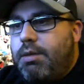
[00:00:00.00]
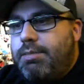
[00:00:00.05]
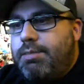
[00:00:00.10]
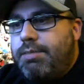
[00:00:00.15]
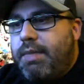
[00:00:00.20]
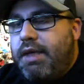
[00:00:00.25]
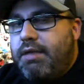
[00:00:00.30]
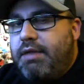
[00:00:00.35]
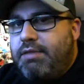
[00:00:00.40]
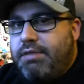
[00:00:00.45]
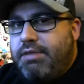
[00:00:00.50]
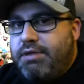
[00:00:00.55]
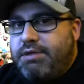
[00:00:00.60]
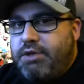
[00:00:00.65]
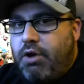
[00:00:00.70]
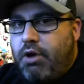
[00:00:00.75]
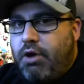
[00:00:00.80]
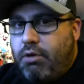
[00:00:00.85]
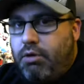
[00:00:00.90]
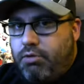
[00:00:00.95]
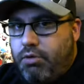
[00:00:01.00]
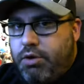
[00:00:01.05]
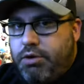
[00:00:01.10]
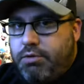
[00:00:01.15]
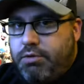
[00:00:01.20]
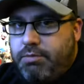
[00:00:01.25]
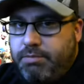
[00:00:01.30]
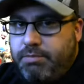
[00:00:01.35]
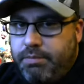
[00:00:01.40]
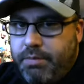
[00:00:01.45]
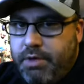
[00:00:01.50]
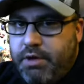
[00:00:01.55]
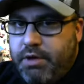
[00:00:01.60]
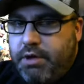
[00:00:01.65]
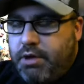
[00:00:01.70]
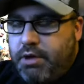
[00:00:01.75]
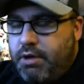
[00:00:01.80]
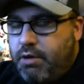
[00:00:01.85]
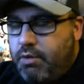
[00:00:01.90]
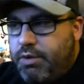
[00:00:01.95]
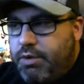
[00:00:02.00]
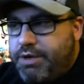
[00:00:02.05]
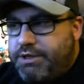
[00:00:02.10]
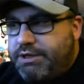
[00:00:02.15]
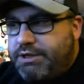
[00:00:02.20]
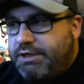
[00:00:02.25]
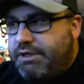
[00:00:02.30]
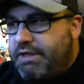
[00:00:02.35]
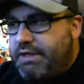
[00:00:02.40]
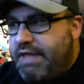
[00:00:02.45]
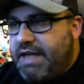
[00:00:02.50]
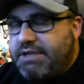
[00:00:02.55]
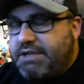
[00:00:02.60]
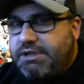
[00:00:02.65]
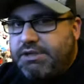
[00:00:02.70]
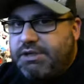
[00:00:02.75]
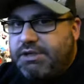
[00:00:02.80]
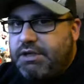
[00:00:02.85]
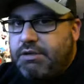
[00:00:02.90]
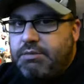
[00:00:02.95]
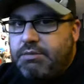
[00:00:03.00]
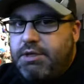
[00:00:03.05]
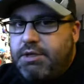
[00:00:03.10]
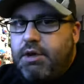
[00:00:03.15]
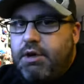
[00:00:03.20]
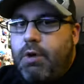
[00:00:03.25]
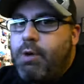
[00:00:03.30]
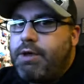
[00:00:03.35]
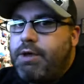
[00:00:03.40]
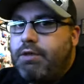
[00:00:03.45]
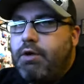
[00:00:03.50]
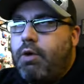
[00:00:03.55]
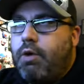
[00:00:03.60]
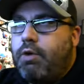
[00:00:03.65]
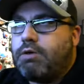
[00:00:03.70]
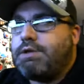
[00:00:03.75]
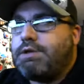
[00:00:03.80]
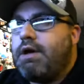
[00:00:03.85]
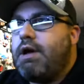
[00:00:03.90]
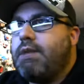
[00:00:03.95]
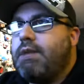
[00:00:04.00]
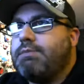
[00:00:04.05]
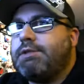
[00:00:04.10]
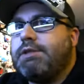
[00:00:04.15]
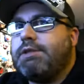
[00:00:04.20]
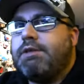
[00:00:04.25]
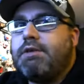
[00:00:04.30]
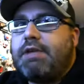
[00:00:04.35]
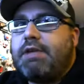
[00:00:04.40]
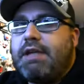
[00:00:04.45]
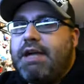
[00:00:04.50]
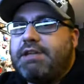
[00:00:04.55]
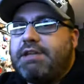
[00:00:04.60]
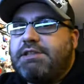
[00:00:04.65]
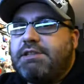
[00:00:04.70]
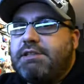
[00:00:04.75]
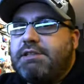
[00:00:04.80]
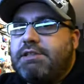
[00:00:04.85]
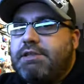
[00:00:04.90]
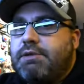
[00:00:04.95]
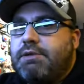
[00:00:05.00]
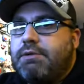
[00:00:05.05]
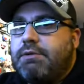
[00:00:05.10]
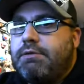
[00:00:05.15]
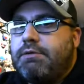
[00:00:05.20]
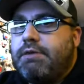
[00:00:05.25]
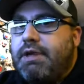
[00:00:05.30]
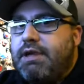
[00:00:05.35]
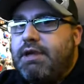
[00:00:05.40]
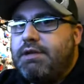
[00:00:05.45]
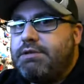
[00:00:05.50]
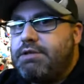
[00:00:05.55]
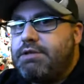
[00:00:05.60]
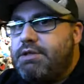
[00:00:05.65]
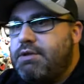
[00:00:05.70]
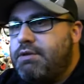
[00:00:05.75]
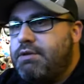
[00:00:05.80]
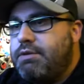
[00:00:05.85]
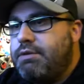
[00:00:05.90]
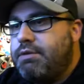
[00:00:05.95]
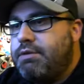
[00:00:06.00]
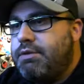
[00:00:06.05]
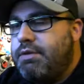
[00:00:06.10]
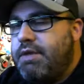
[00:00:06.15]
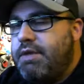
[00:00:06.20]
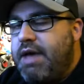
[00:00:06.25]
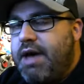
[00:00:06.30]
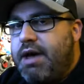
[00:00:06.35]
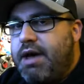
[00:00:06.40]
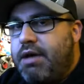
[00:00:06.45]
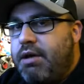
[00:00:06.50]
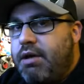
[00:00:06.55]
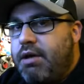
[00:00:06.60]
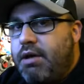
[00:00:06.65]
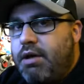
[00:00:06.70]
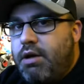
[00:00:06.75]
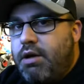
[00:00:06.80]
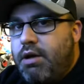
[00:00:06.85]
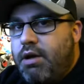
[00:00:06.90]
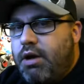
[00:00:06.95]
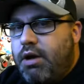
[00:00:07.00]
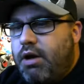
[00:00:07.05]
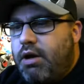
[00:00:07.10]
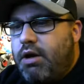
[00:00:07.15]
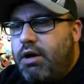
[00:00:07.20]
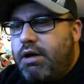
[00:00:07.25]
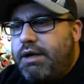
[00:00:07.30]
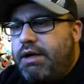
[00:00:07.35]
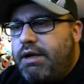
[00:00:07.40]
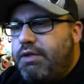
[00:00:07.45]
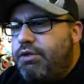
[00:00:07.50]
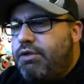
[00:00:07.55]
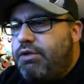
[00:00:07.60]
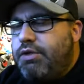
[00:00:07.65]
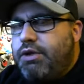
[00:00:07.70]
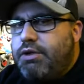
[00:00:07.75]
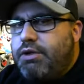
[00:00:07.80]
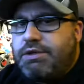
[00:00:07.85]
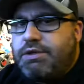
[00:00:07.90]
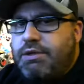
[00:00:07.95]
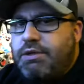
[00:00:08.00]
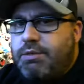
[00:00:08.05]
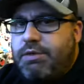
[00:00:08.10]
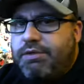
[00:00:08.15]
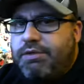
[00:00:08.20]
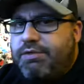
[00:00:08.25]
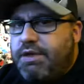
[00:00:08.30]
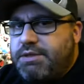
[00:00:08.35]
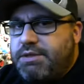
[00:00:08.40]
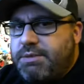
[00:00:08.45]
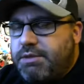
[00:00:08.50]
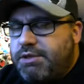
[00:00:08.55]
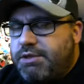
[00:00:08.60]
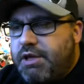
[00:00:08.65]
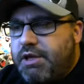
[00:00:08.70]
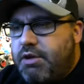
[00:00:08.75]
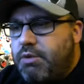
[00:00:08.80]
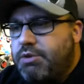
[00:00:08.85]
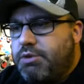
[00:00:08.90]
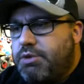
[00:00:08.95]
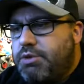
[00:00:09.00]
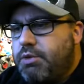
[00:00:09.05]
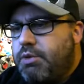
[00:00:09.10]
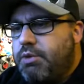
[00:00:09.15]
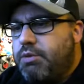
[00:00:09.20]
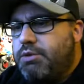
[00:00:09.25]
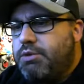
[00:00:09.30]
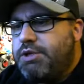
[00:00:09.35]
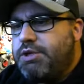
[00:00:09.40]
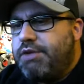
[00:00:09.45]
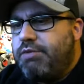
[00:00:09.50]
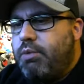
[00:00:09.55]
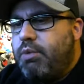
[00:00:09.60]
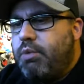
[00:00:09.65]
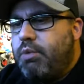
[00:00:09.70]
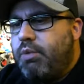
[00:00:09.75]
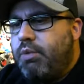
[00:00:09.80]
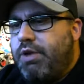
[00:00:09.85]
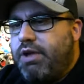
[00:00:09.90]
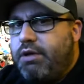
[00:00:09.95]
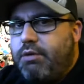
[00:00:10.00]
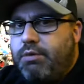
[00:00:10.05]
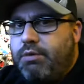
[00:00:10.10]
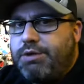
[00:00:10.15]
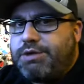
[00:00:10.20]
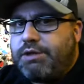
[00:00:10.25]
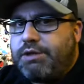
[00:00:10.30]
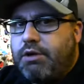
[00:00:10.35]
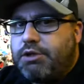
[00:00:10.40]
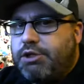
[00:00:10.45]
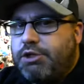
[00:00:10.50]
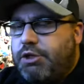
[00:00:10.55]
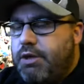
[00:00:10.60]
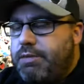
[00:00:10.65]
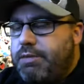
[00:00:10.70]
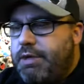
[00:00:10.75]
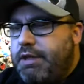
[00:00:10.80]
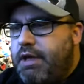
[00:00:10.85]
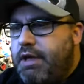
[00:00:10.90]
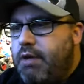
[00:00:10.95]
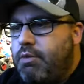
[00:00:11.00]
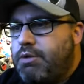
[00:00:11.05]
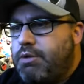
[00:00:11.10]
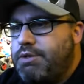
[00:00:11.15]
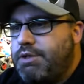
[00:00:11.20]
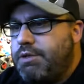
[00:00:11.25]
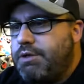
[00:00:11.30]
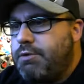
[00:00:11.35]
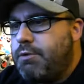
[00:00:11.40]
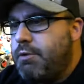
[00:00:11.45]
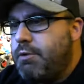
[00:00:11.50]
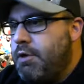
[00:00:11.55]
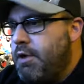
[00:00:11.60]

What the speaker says: in the doll room, which that's just going to be going the whole time. So you can actually tune into that on either the YouTube or the Facebook channel, whichever one we start streaming that one to.